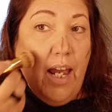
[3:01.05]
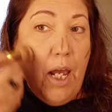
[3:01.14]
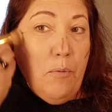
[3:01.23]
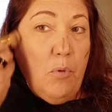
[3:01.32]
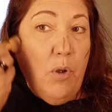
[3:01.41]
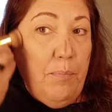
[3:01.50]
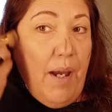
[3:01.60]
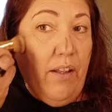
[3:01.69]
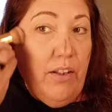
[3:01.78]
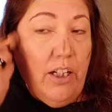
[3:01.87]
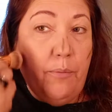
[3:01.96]
and
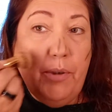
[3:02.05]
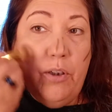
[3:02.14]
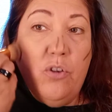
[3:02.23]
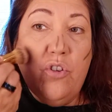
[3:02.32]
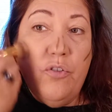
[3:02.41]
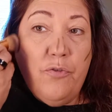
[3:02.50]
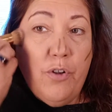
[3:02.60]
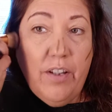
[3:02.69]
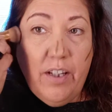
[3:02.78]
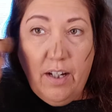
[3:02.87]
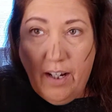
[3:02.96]
palette I'll be using for
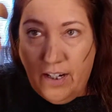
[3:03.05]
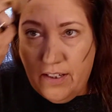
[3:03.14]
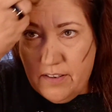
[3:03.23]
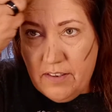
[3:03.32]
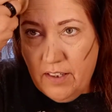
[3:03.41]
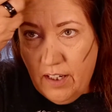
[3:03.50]
the eyes.